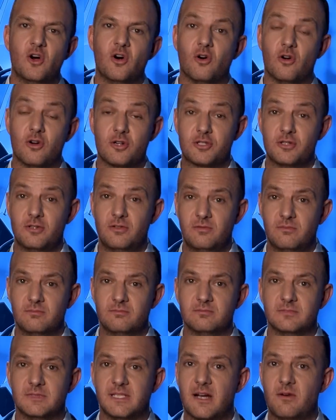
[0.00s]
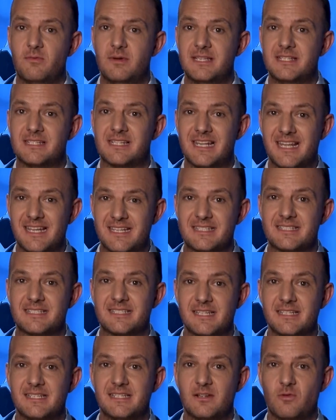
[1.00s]
Also, there is less
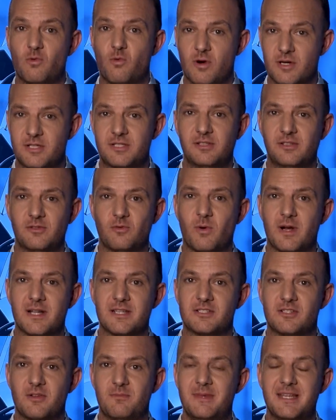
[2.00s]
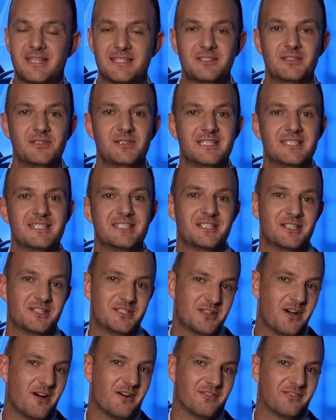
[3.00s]
standing water once the mixer is
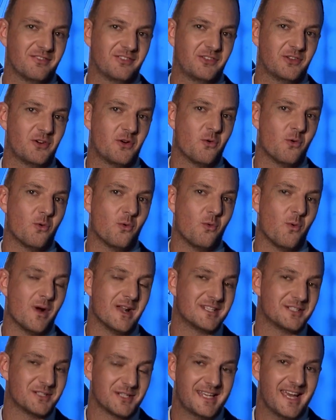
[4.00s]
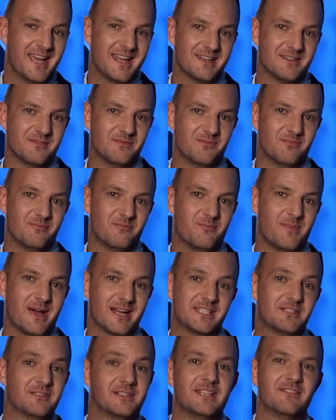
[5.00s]
turned off. So once again,
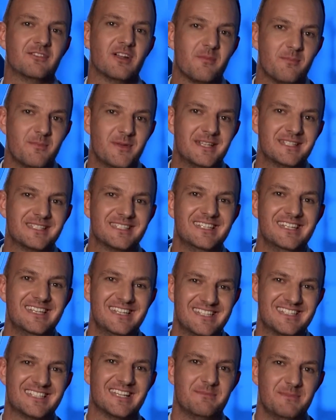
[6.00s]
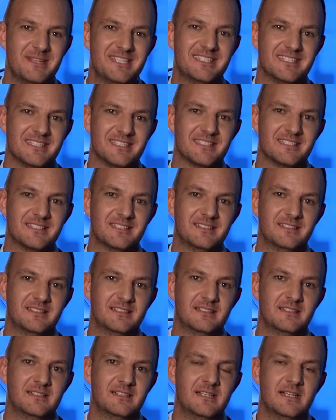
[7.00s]
bacterial development is limited.
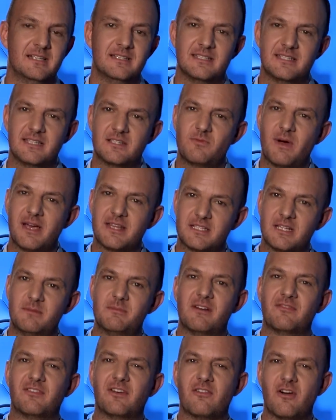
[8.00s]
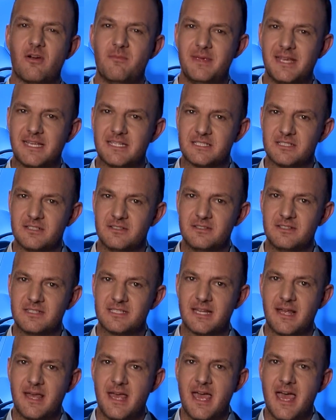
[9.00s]
This is why some of our mixers
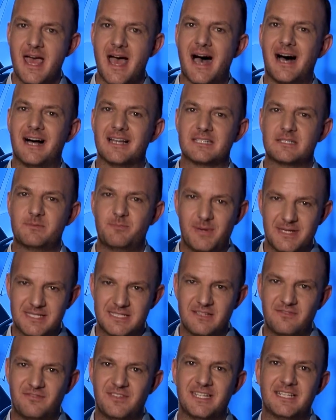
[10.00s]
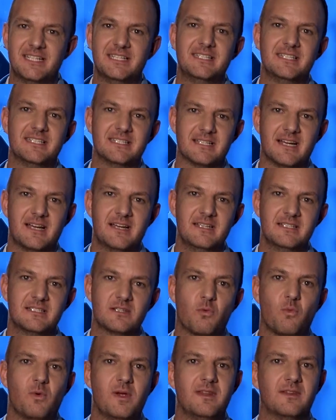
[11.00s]
are specifically designed
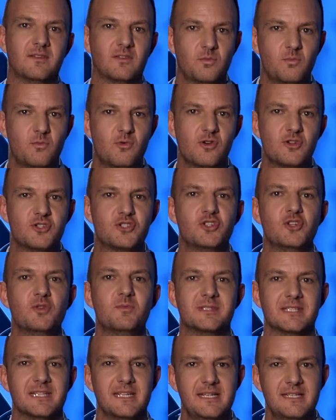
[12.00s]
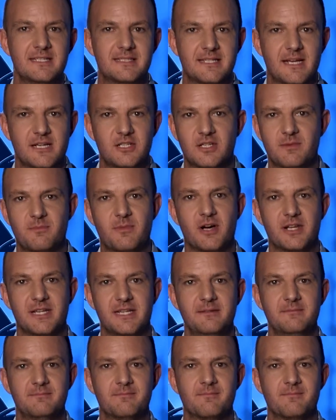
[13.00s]
with small tubes inside the body.